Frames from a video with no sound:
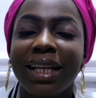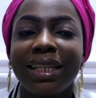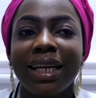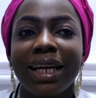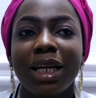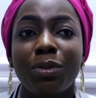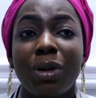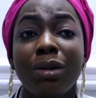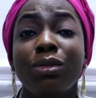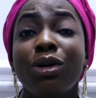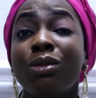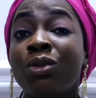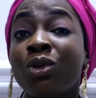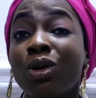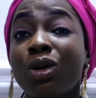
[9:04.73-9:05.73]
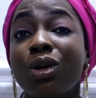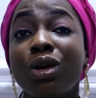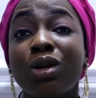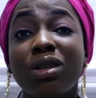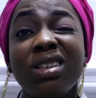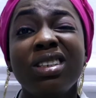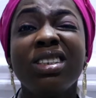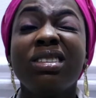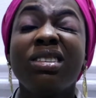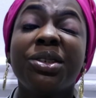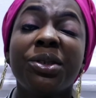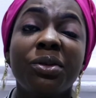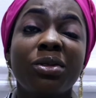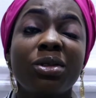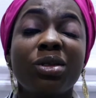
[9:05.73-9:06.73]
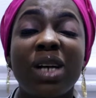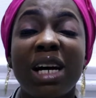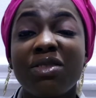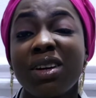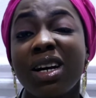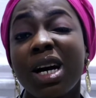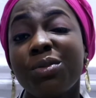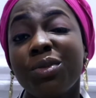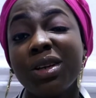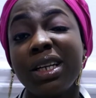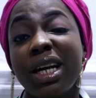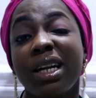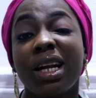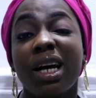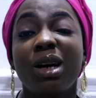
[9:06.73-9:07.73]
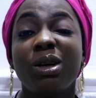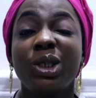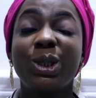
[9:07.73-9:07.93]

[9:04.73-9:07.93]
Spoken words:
Then my mom called, African mother now.